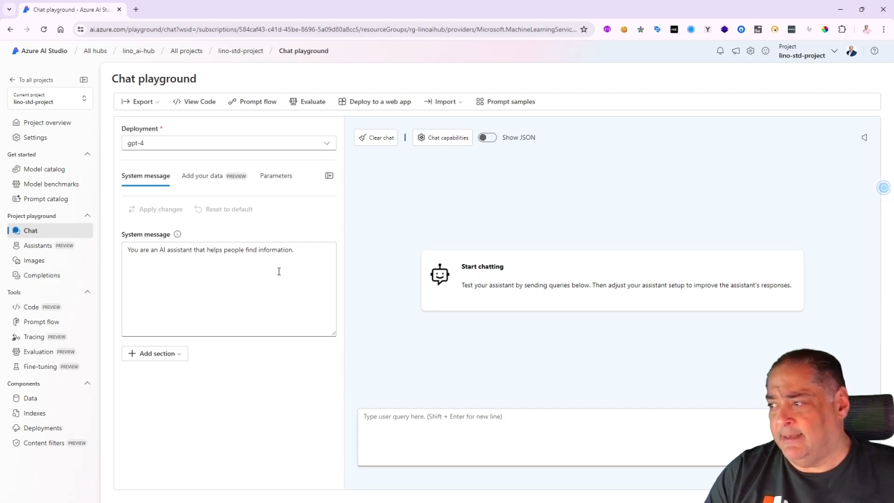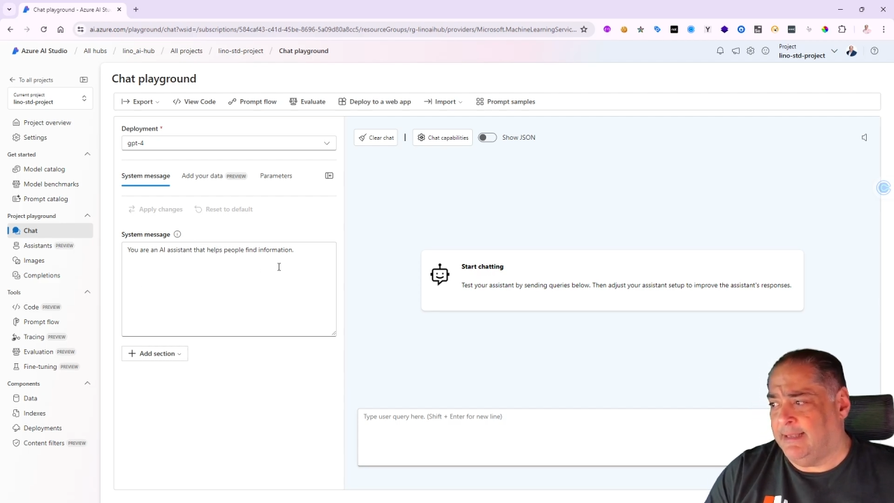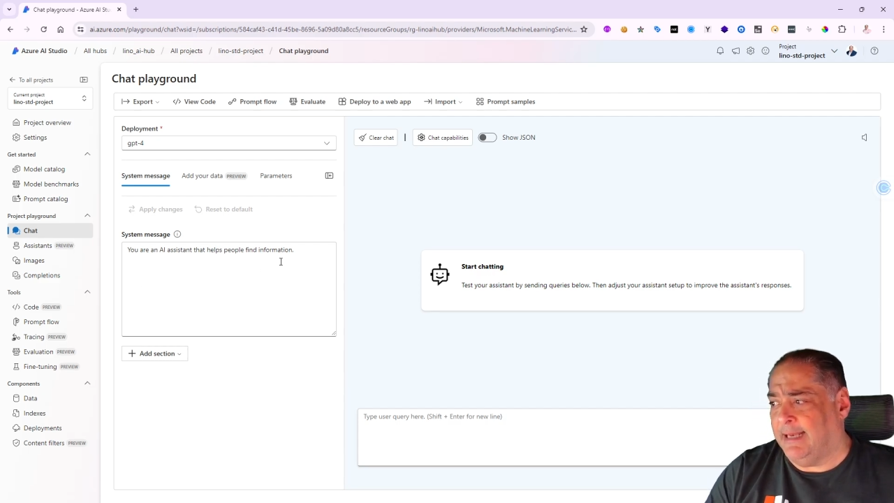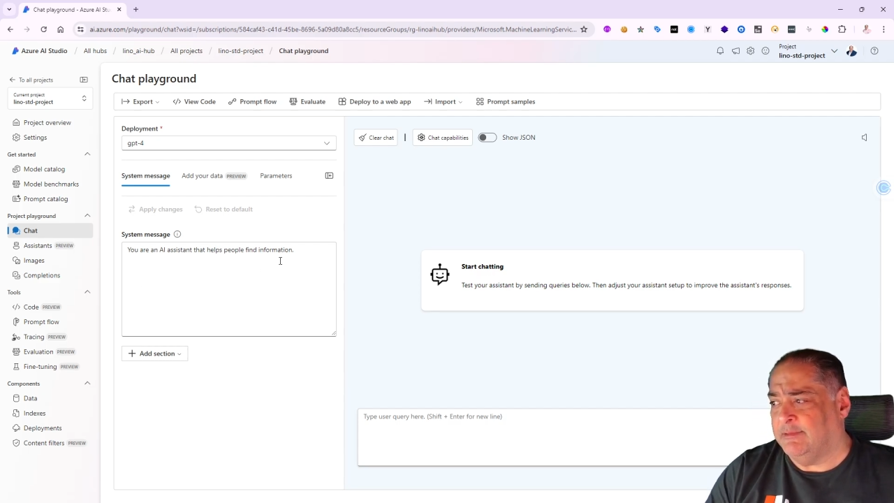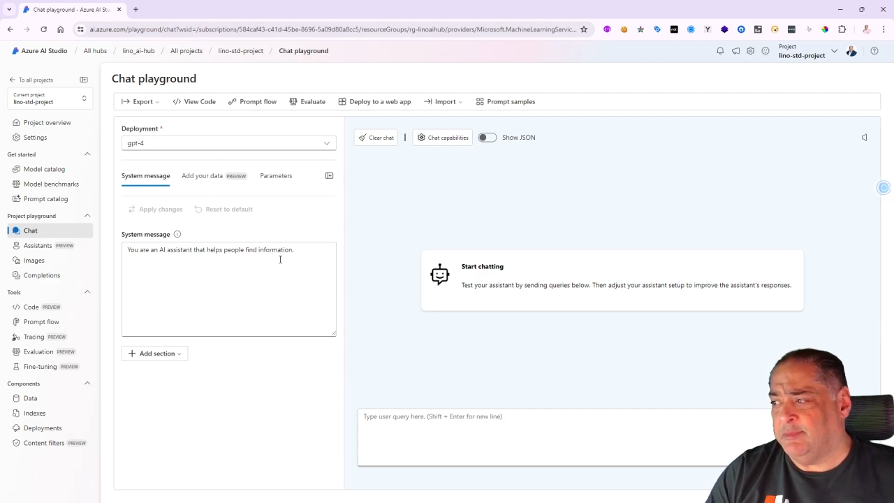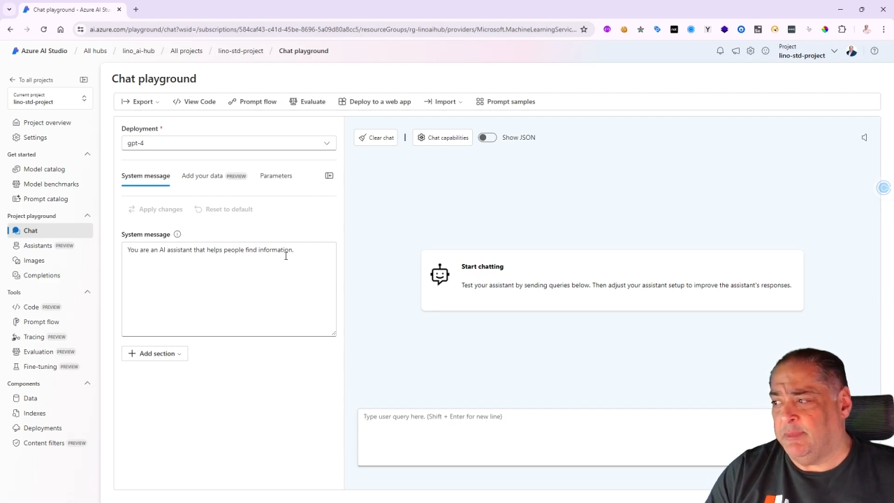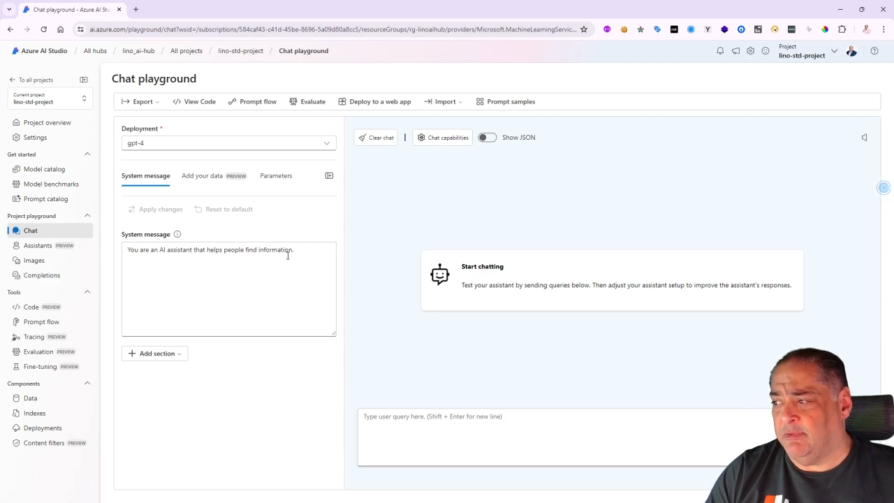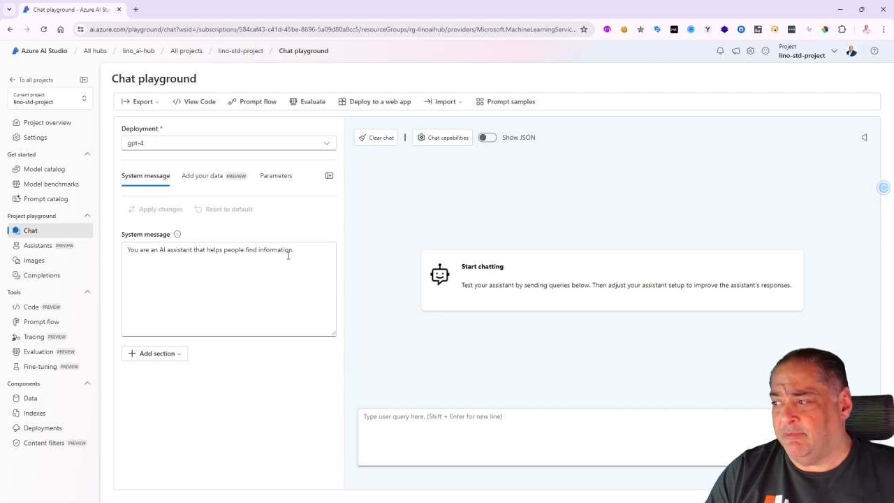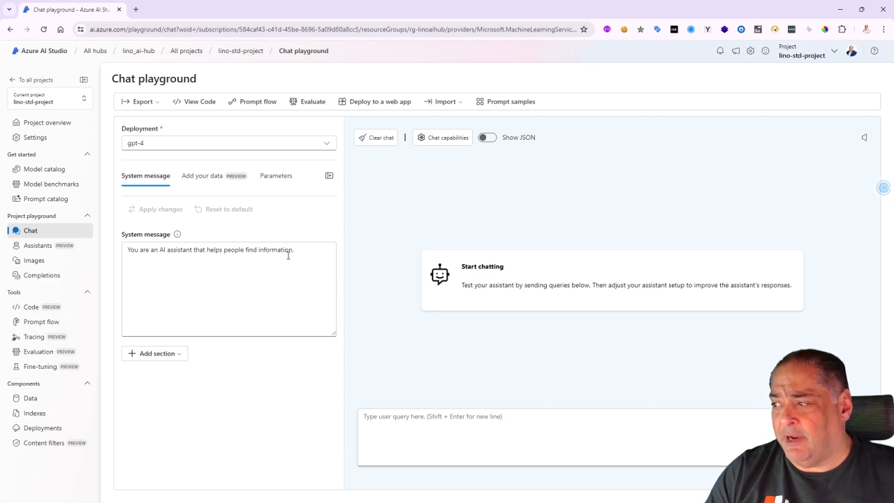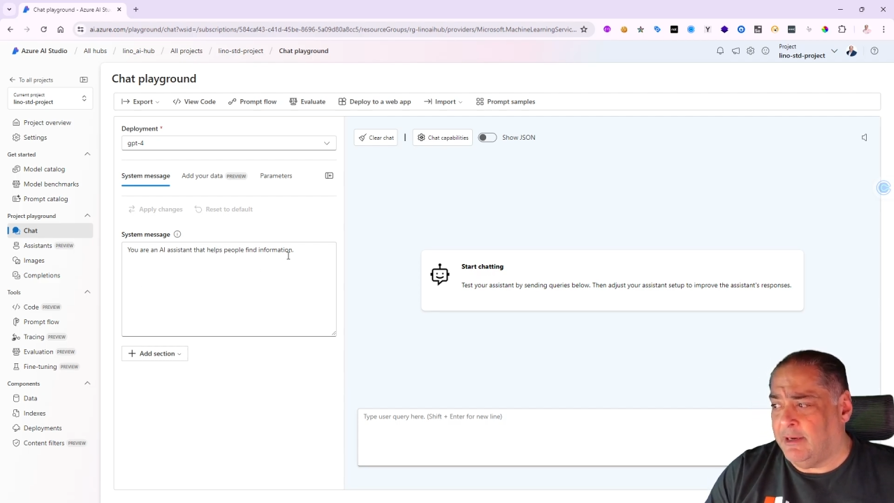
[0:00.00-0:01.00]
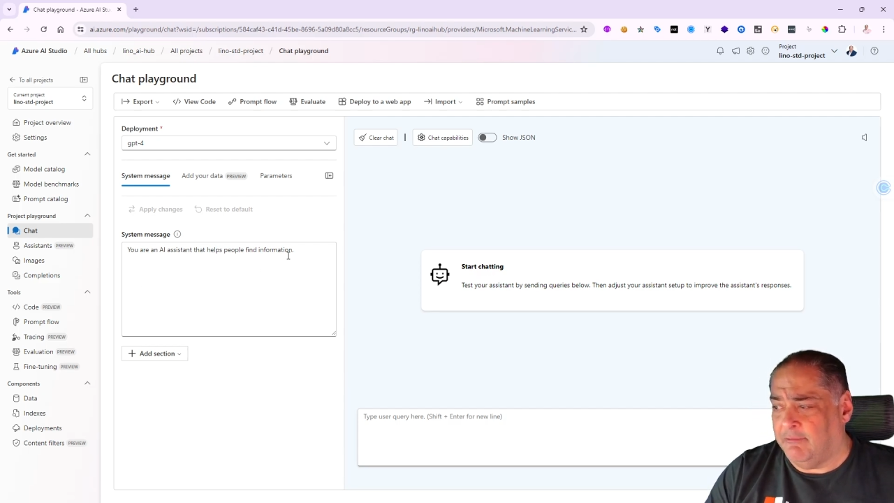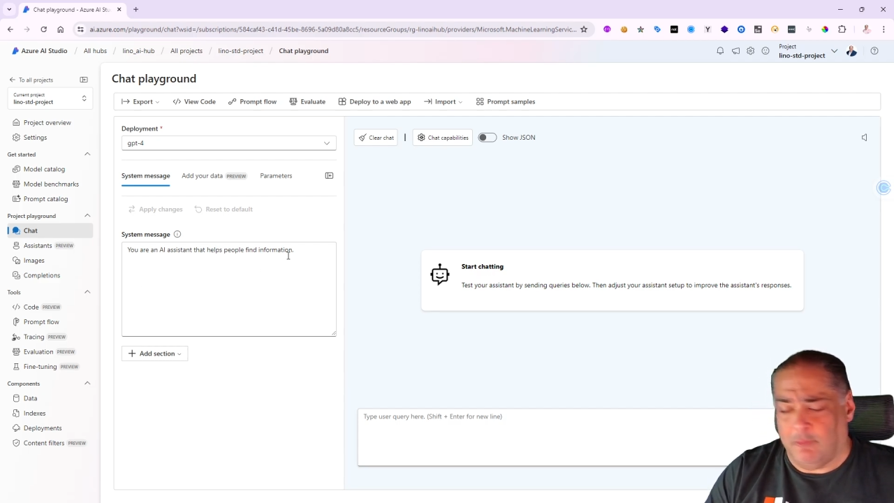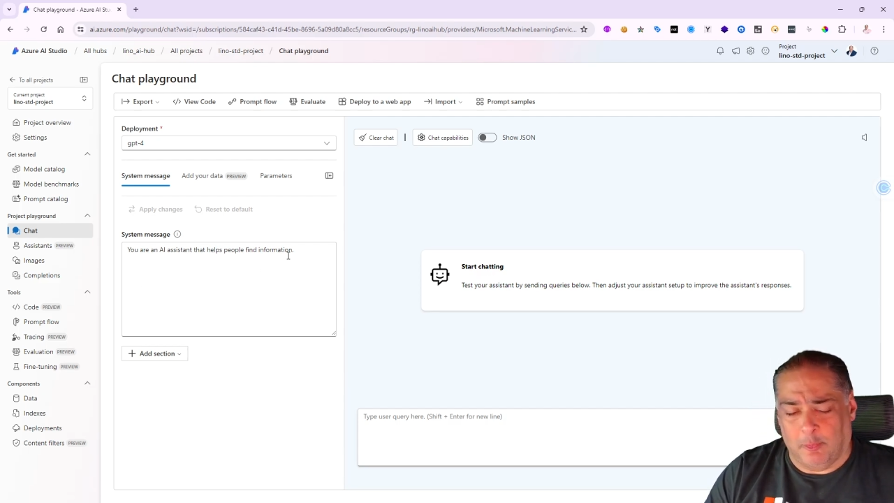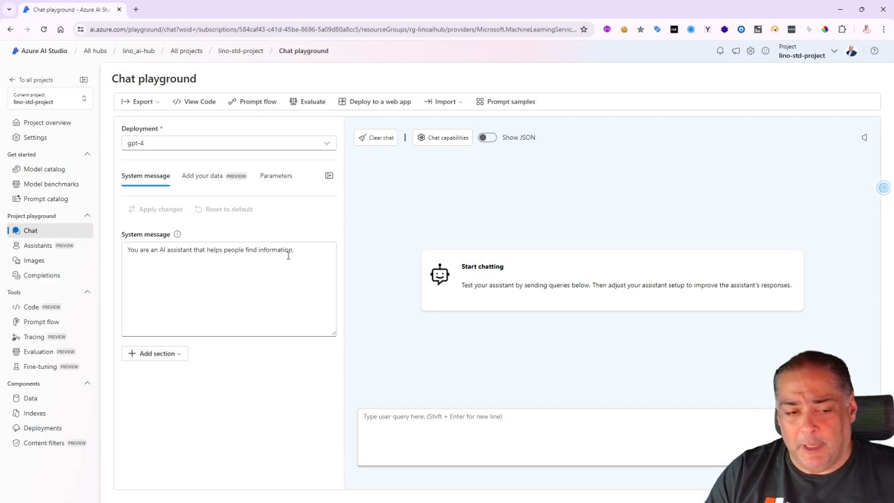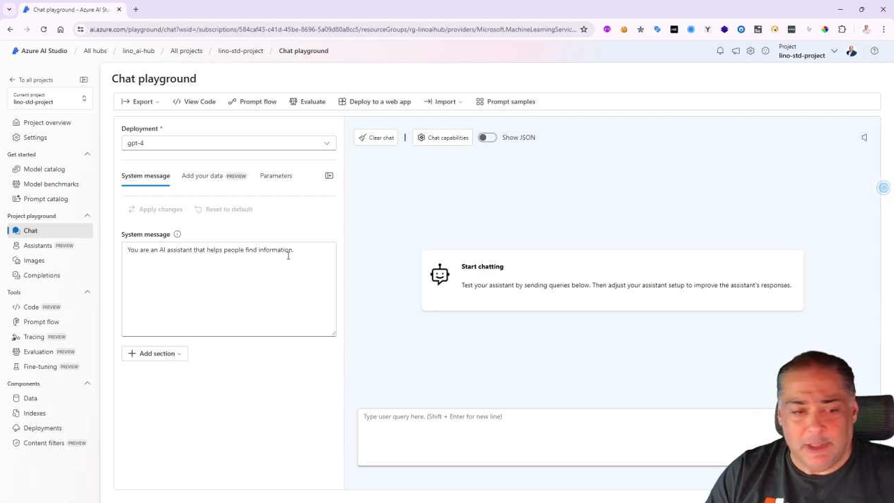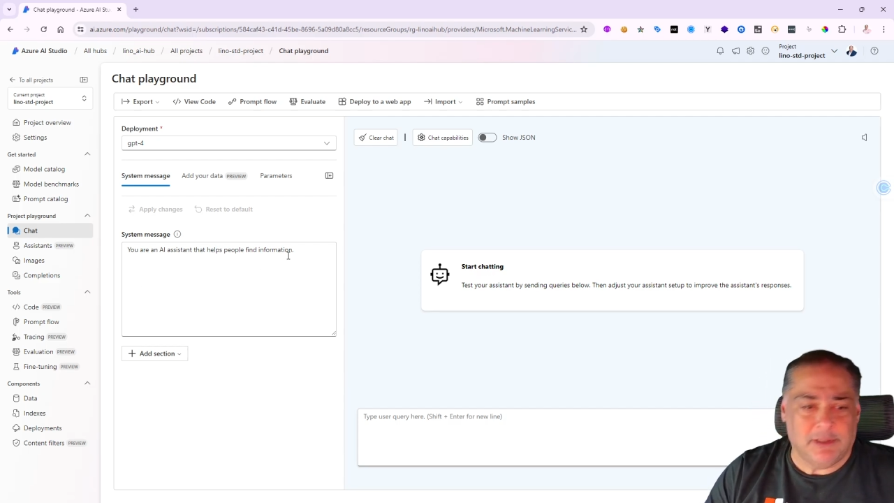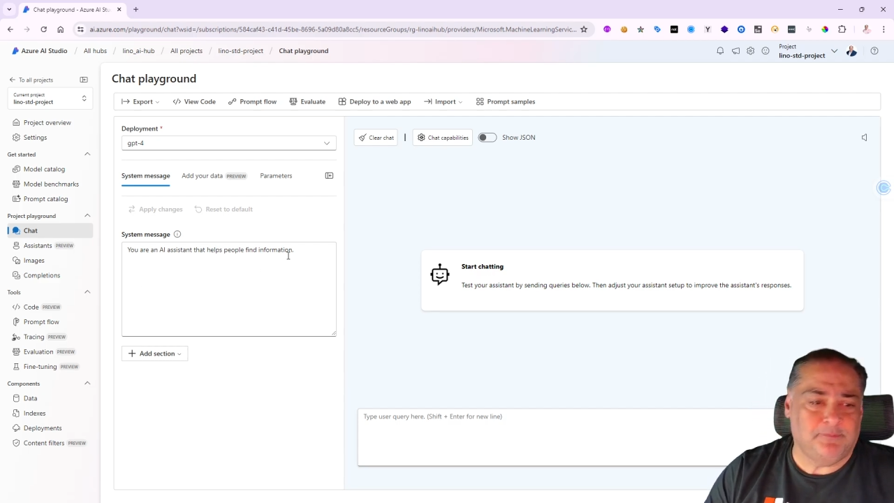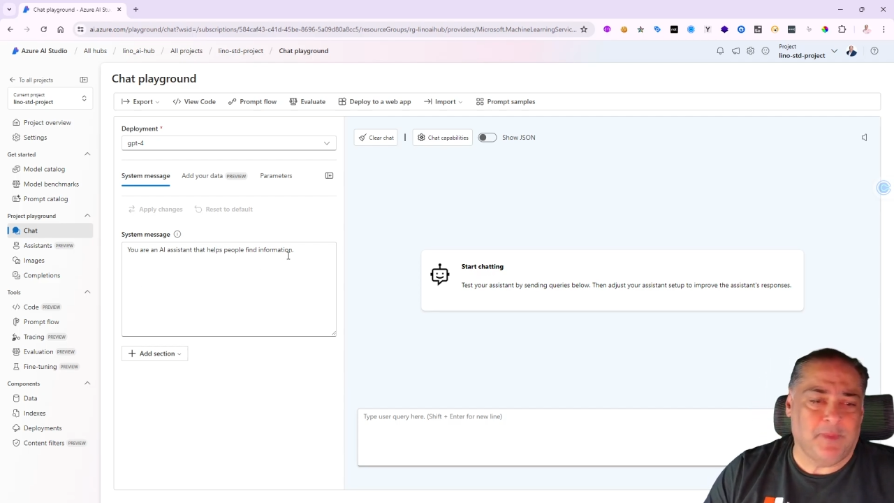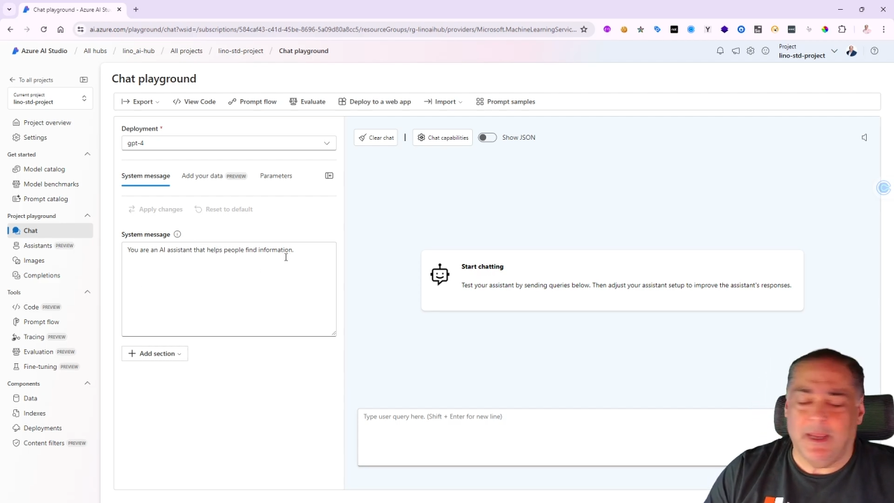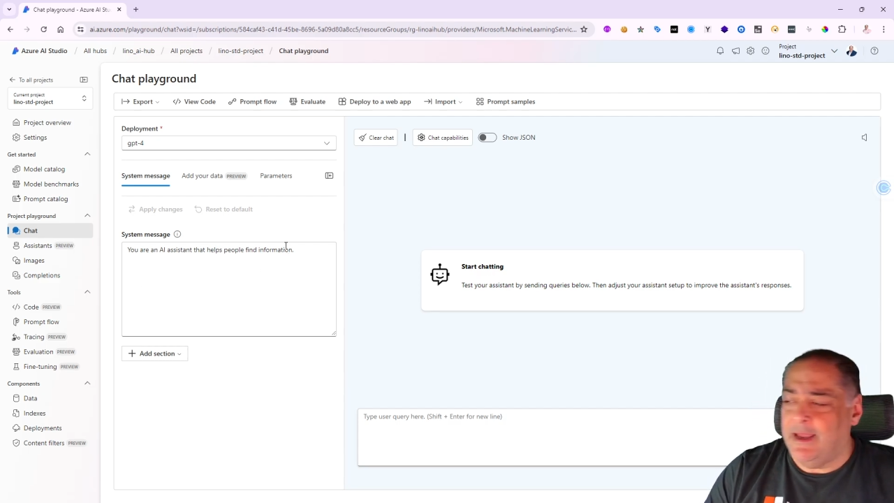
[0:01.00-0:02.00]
that helps people find information.